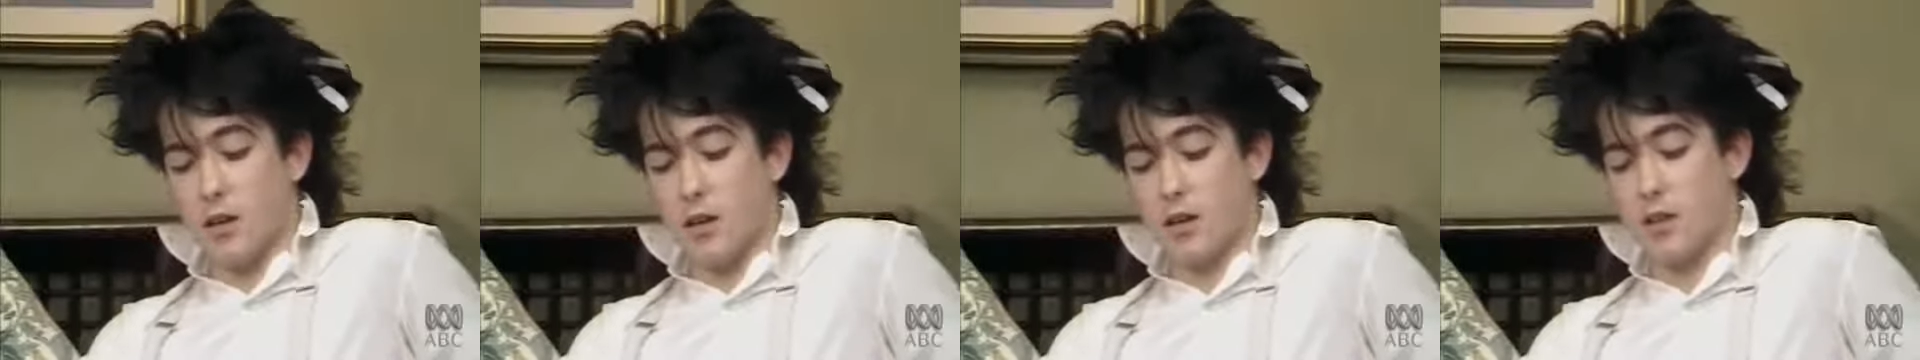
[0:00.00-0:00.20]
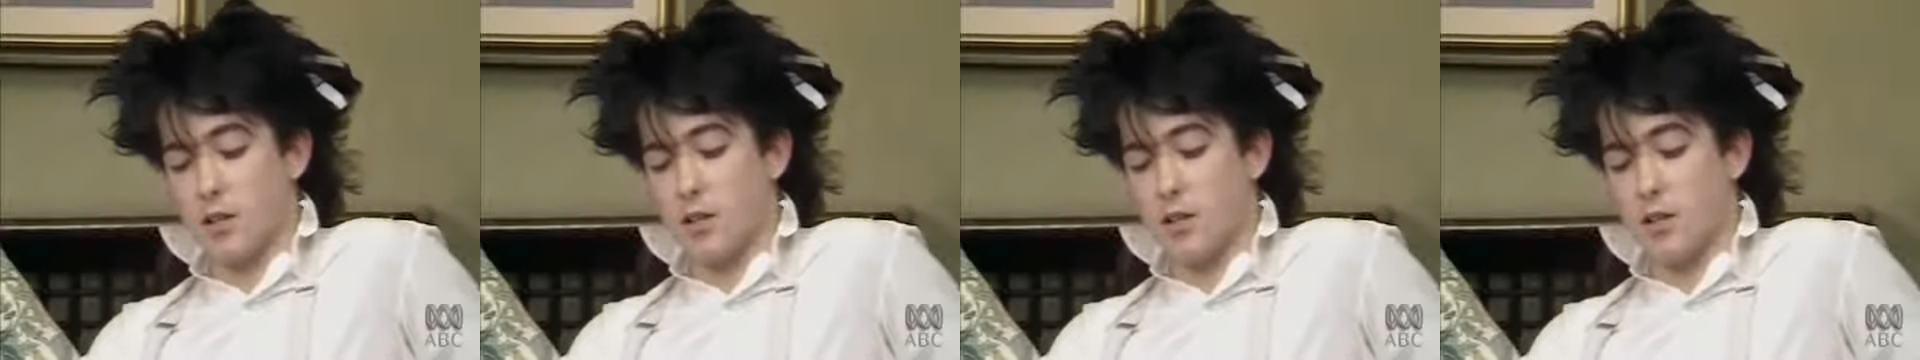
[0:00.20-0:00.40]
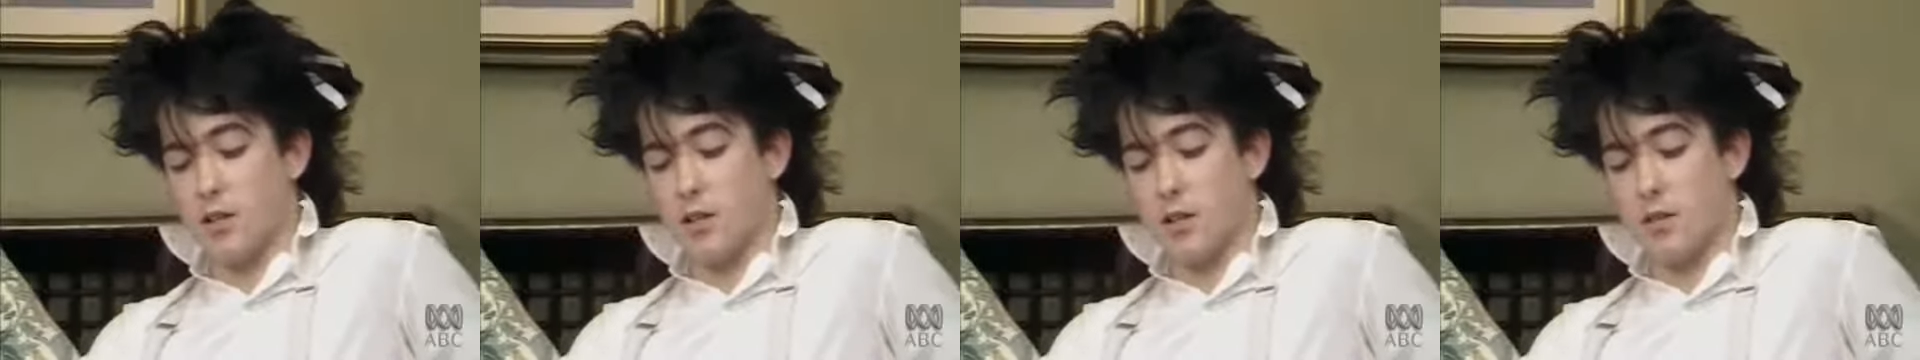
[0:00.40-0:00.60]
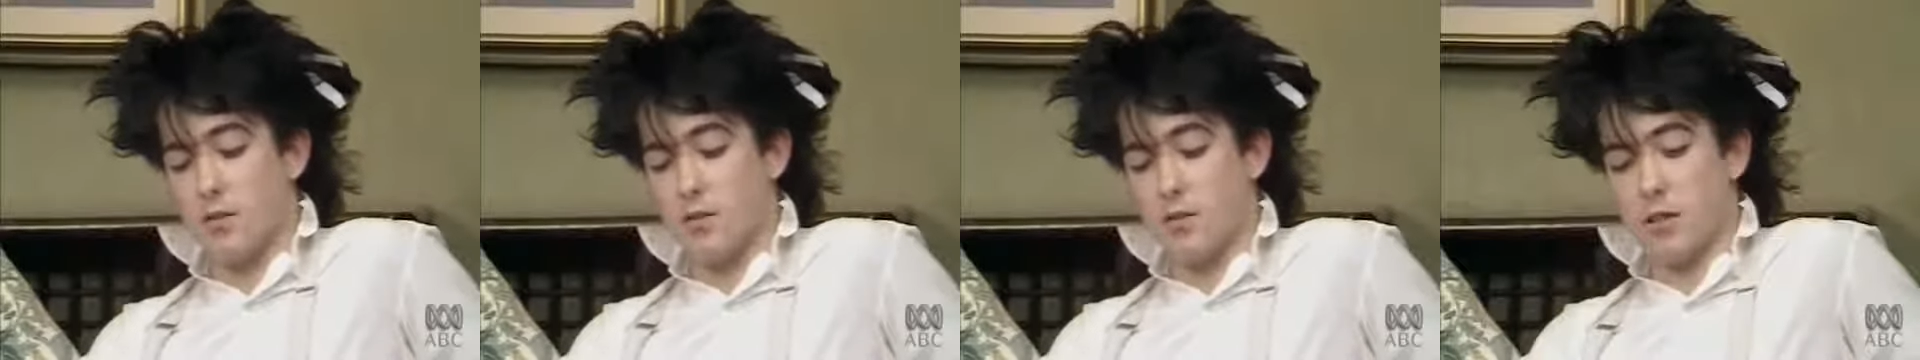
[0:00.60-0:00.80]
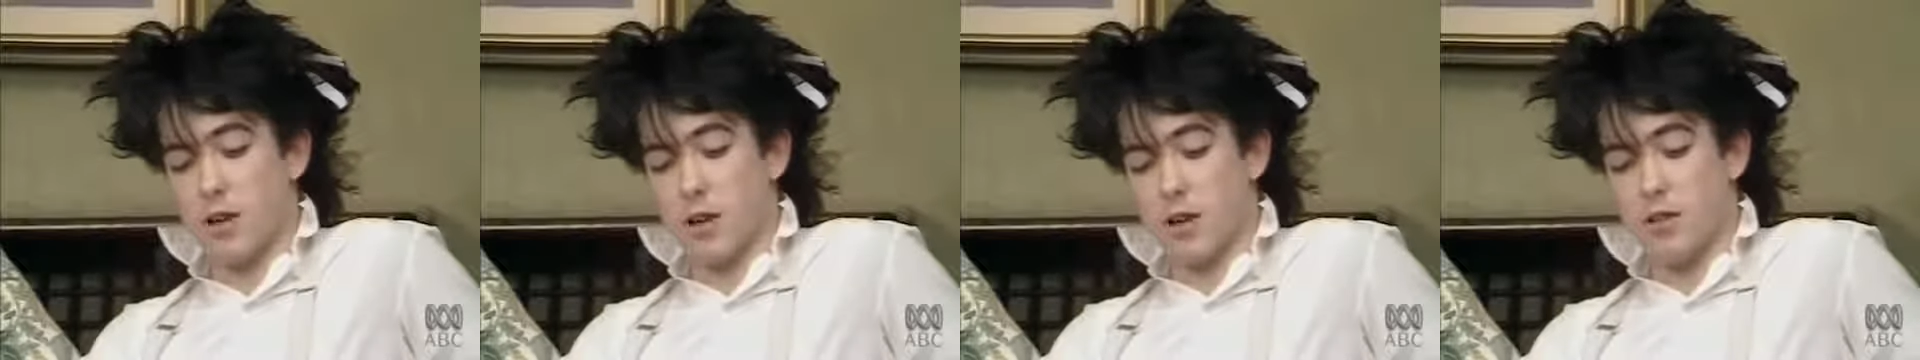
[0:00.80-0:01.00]
I think the
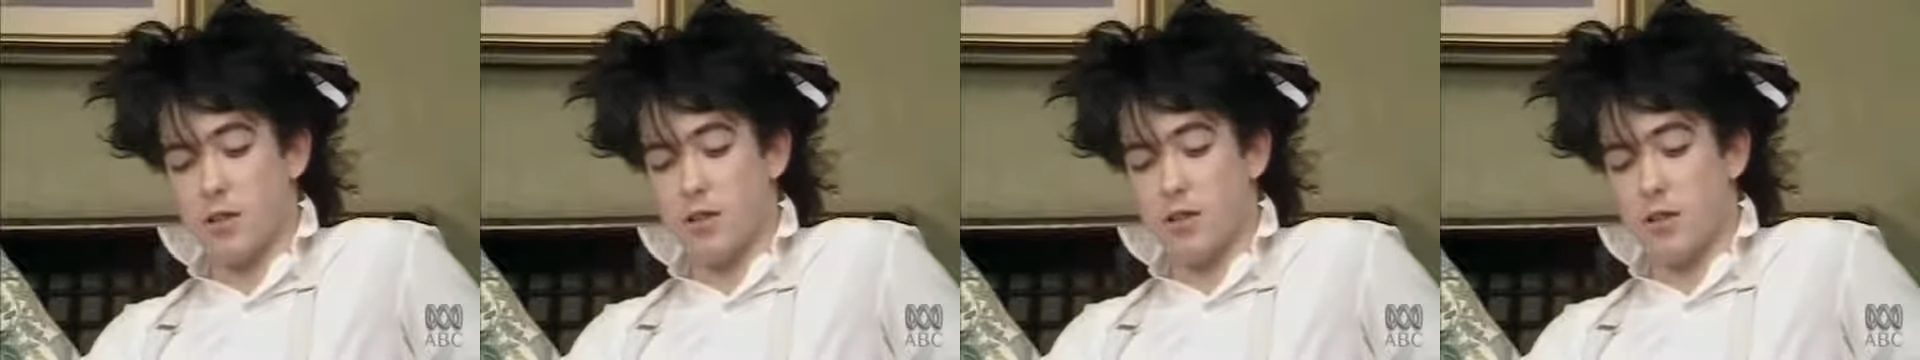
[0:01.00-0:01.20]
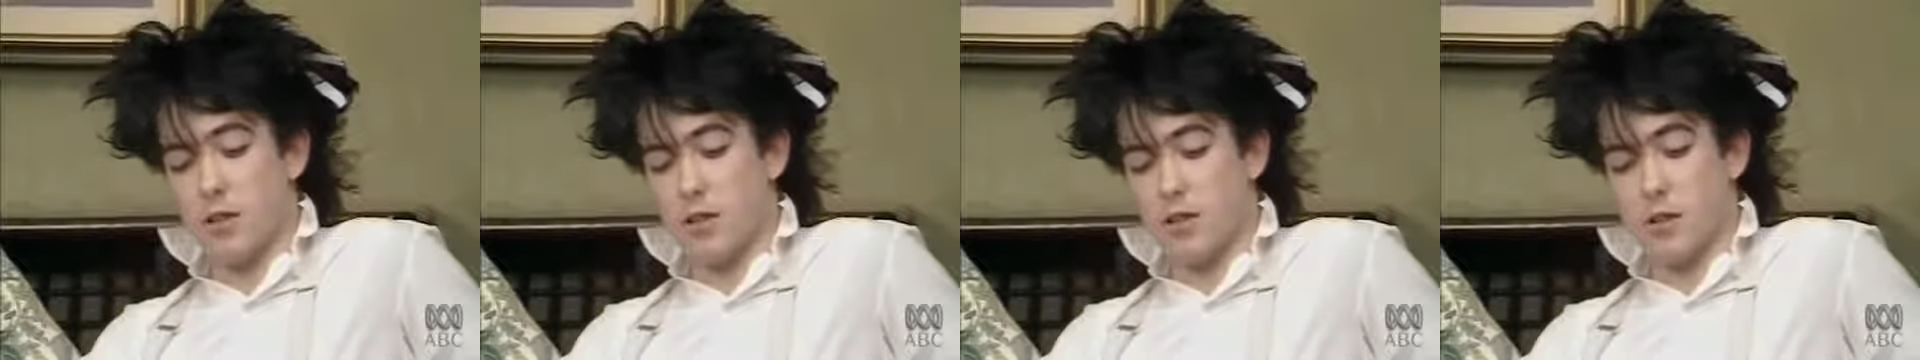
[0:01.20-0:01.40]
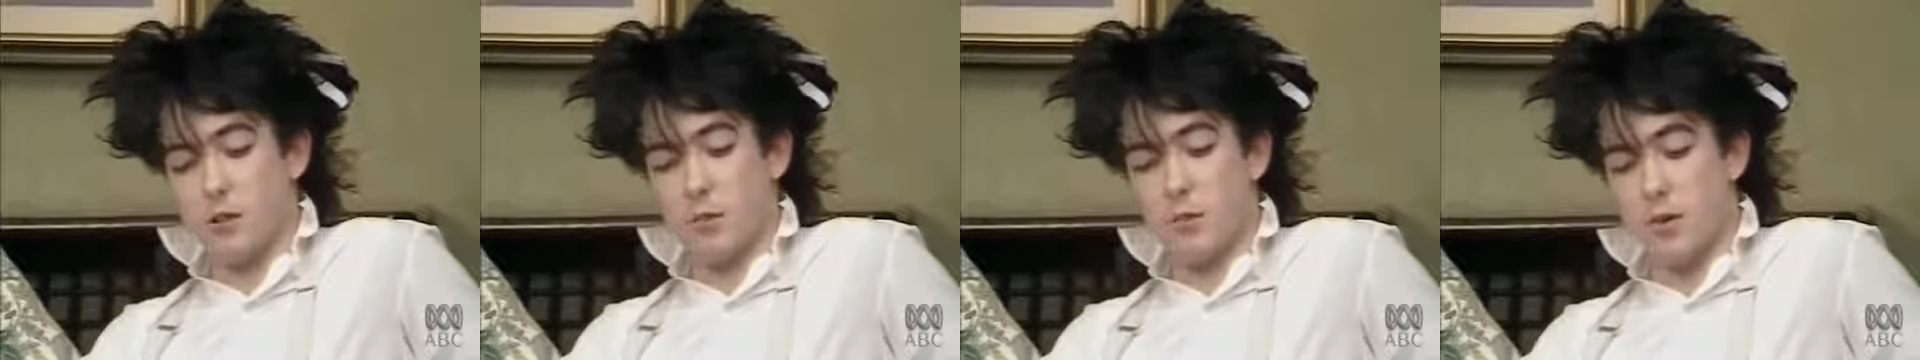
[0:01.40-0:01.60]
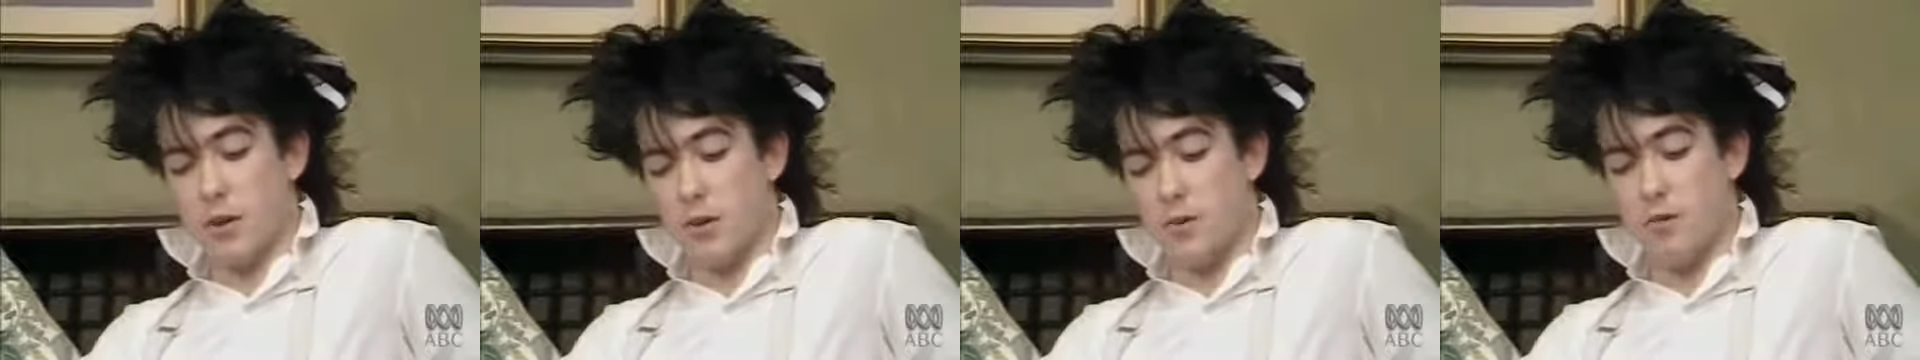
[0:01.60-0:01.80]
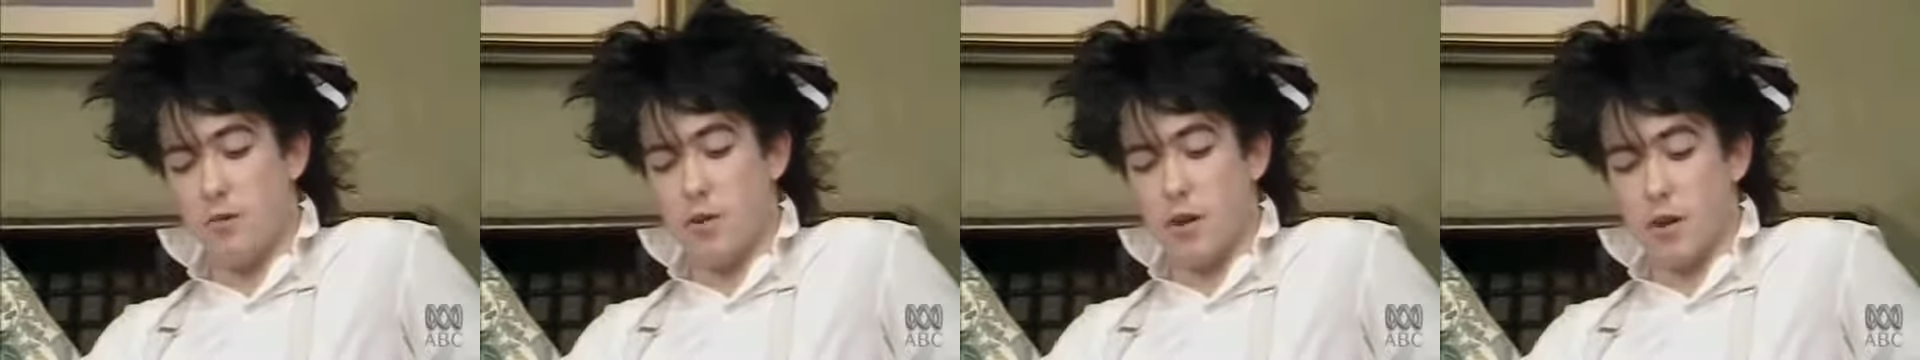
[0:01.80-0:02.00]
general taste is usually
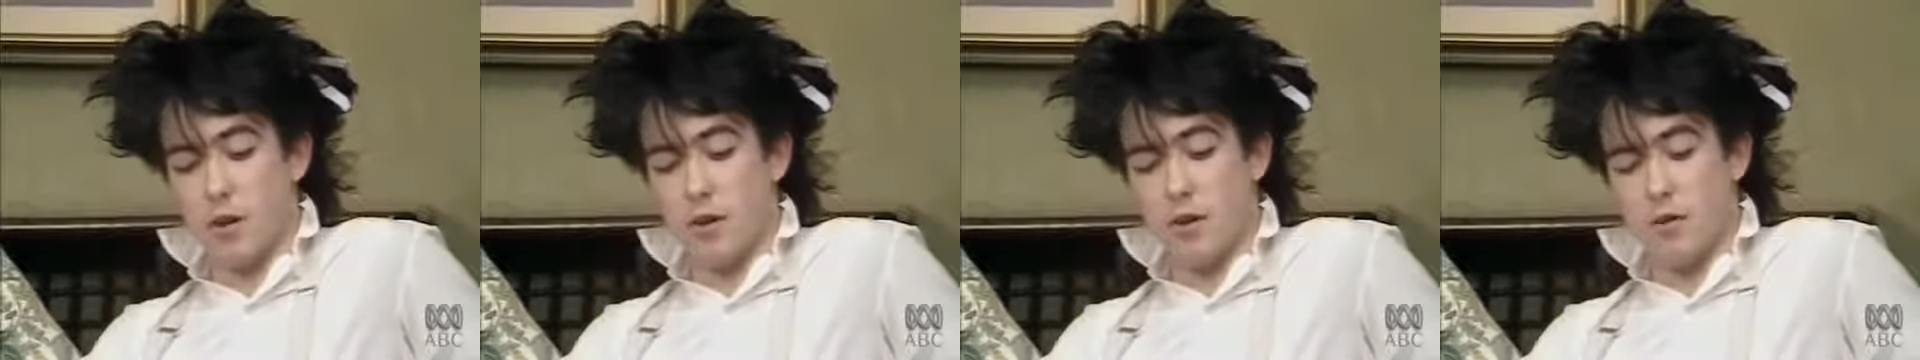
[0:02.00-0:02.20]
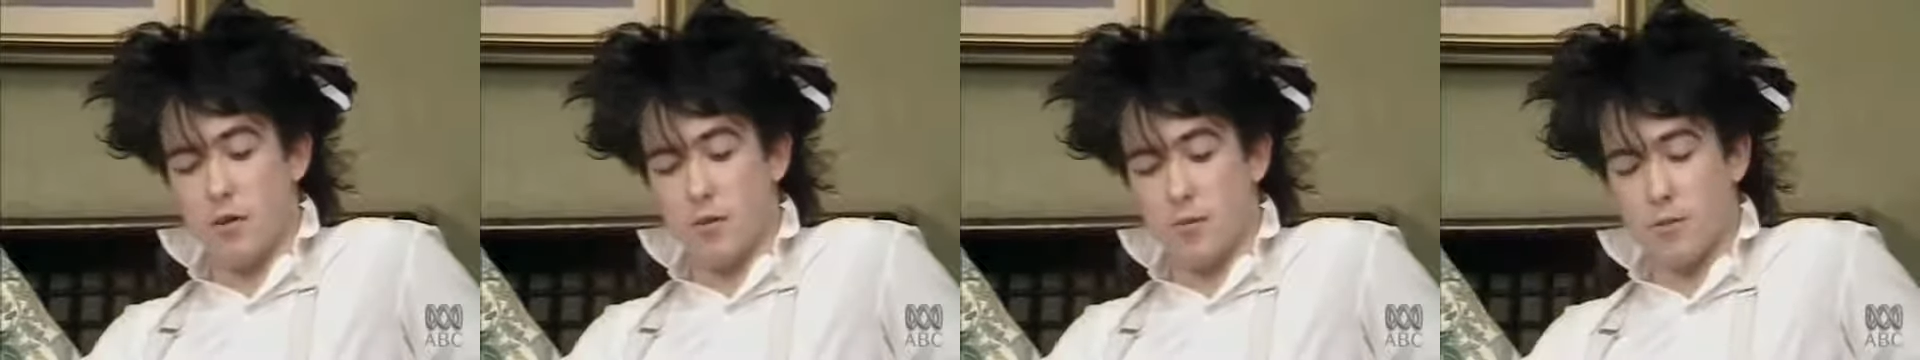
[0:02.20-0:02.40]
pretty vile